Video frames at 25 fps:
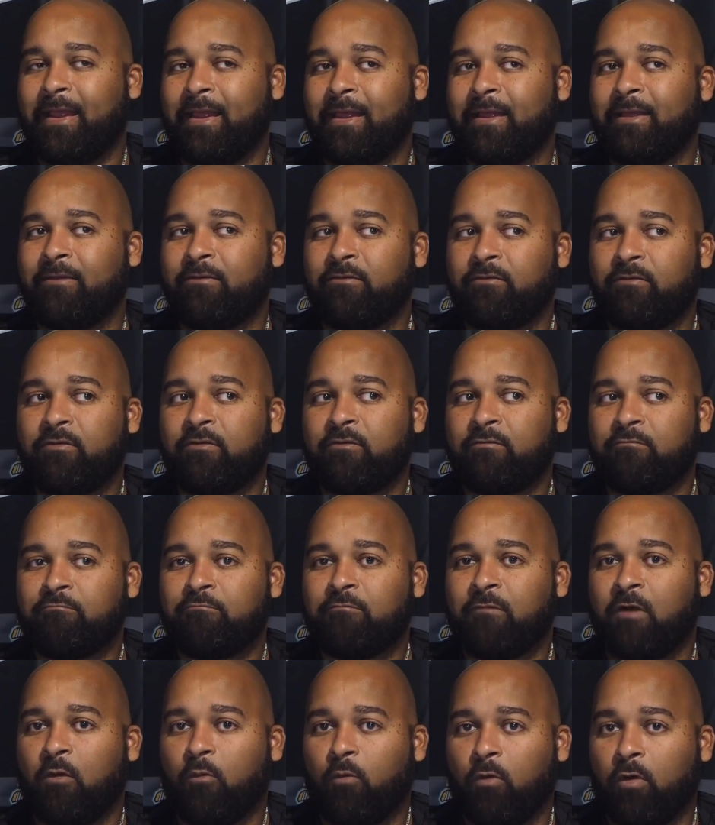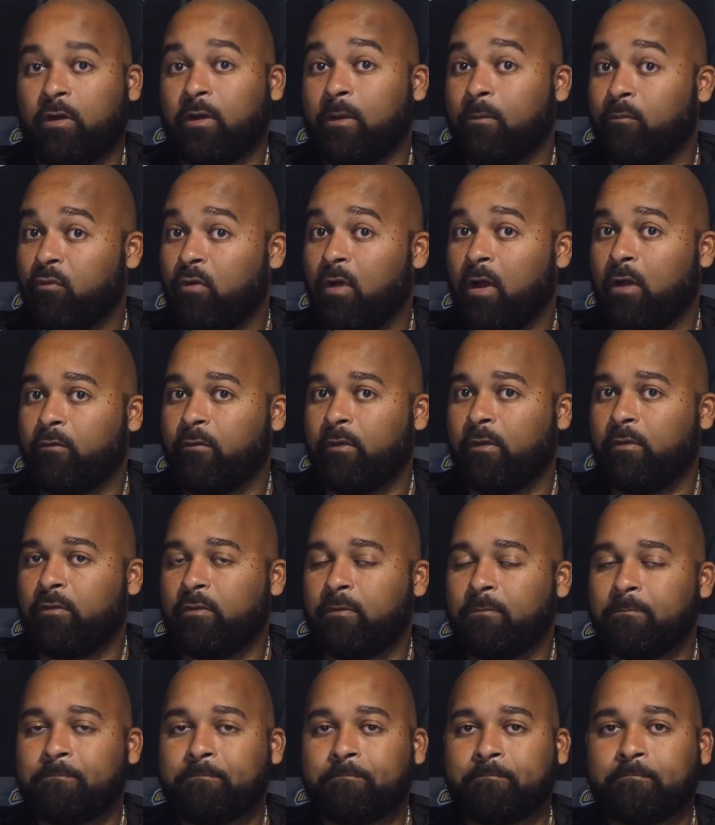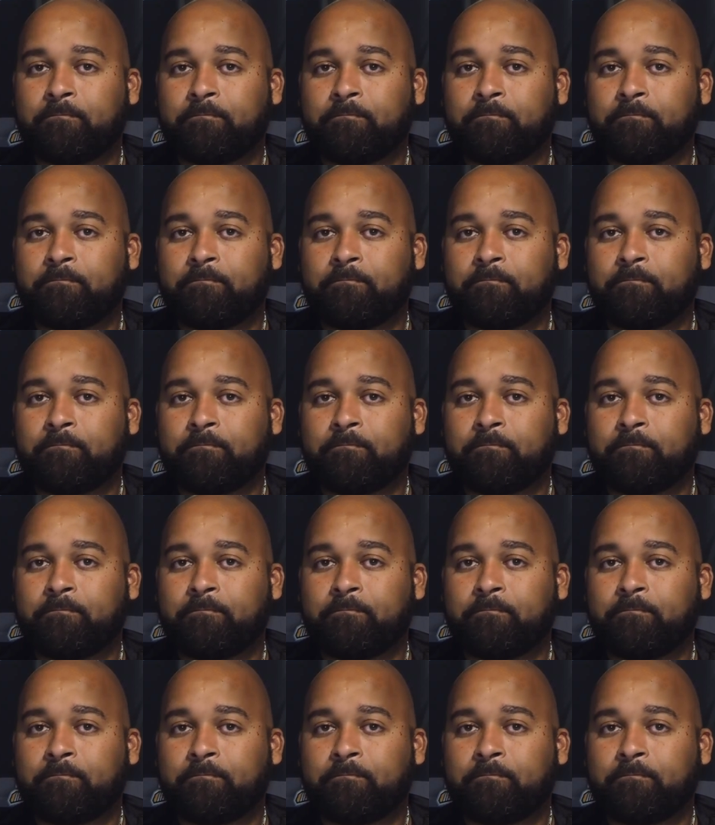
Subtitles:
is a work in progress.